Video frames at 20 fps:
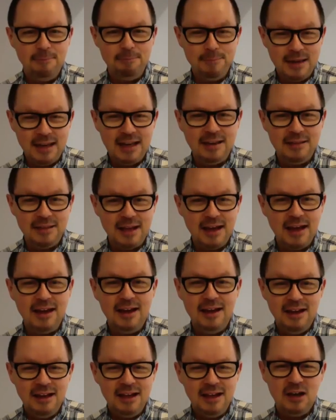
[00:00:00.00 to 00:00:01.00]
meaning that,
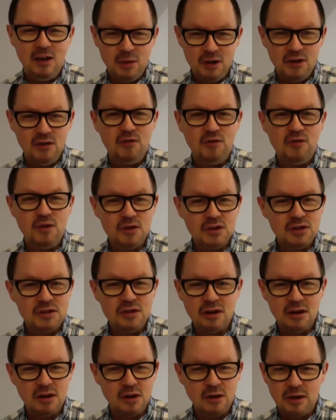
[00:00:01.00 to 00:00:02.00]
you know, when you first
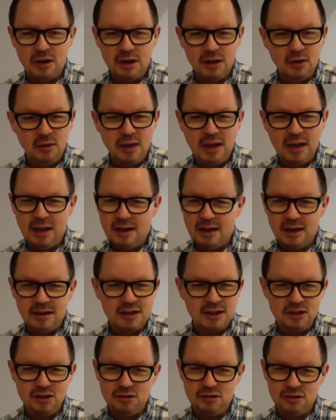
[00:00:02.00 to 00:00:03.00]
start yoga, you cannot
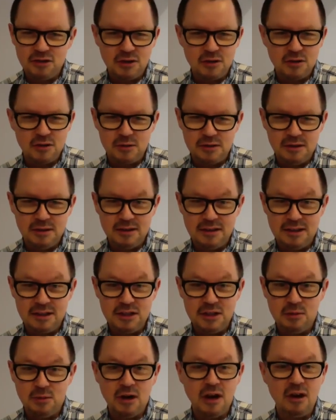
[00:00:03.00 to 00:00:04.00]
touch your toes
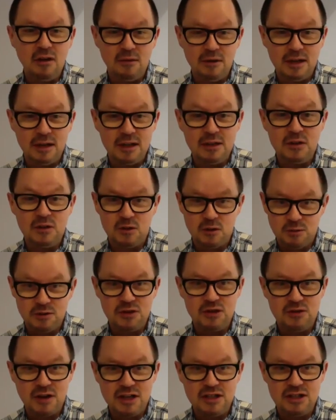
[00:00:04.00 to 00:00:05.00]
unless you were already super
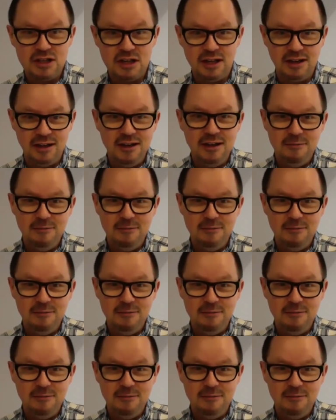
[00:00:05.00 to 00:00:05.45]
stretchy.